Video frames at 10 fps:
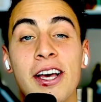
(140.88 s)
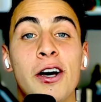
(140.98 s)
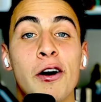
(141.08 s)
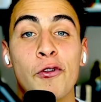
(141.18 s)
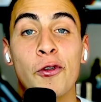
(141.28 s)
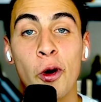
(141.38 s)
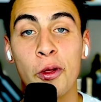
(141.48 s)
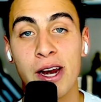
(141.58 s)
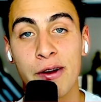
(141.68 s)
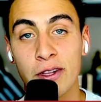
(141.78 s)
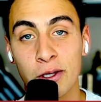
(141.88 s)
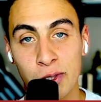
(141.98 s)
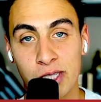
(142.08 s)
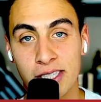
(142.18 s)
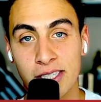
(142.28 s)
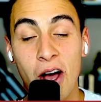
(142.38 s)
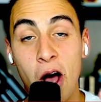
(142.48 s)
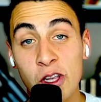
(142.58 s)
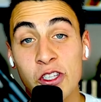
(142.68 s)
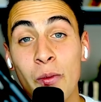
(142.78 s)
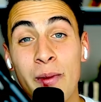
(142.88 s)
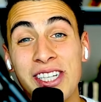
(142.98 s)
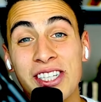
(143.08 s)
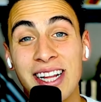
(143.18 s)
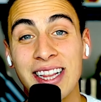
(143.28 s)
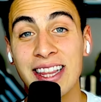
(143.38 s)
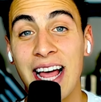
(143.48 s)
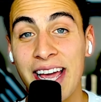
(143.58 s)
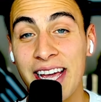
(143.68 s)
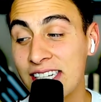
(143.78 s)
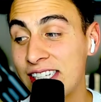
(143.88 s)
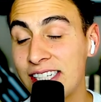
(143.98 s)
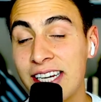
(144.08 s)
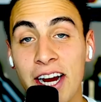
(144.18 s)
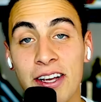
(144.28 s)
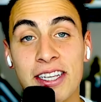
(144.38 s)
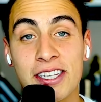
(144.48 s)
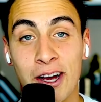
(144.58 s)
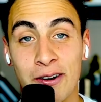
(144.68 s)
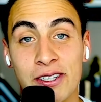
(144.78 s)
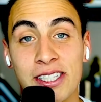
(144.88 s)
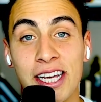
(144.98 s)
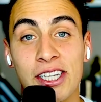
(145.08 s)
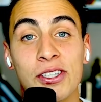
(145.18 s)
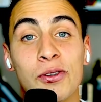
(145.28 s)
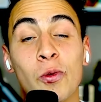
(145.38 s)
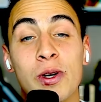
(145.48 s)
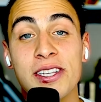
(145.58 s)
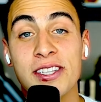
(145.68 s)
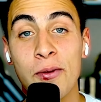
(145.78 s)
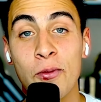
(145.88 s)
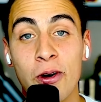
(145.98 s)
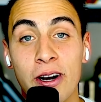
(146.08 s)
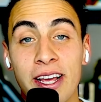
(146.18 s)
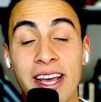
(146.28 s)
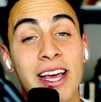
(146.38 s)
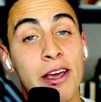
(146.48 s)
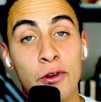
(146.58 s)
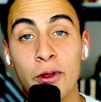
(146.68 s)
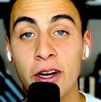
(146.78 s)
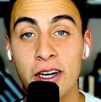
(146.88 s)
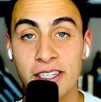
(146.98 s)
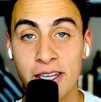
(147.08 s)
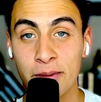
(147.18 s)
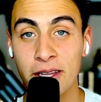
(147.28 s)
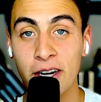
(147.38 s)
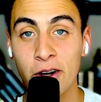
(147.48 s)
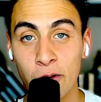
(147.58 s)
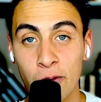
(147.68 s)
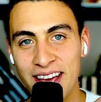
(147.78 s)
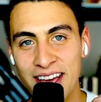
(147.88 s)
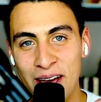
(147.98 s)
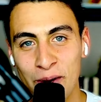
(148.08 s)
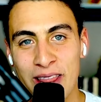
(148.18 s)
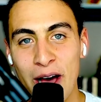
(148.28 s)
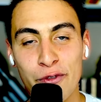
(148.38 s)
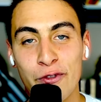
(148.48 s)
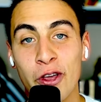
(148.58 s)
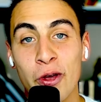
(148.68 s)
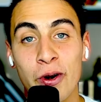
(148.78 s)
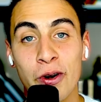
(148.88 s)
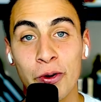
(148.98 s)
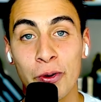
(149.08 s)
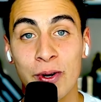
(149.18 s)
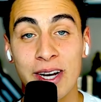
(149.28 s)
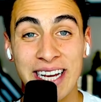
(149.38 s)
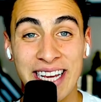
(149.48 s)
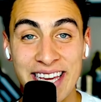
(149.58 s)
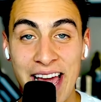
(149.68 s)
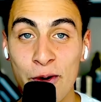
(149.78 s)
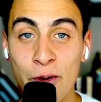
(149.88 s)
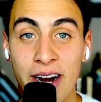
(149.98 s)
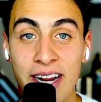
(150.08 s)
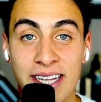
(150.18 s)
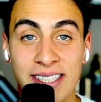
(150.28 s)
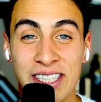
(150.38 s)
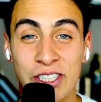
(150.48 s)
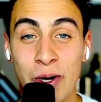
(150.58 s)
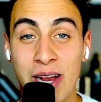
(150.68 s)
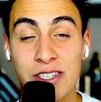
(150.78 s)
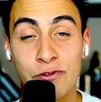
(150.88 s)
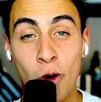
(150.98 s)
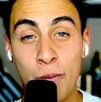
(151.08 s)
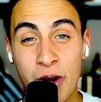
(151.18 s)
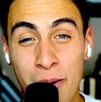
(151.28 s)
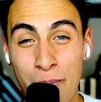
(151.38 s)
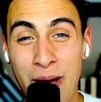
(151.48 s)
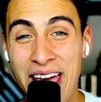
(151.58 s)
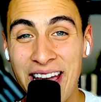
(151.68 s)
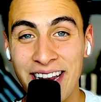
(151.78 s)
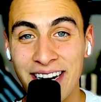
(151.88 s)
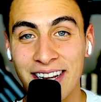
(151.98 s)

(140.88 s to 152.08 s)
of growth and evolution. Also, make sure to like and share this conversation with someone if you learn something new. And without further ado, get ready to transform your pain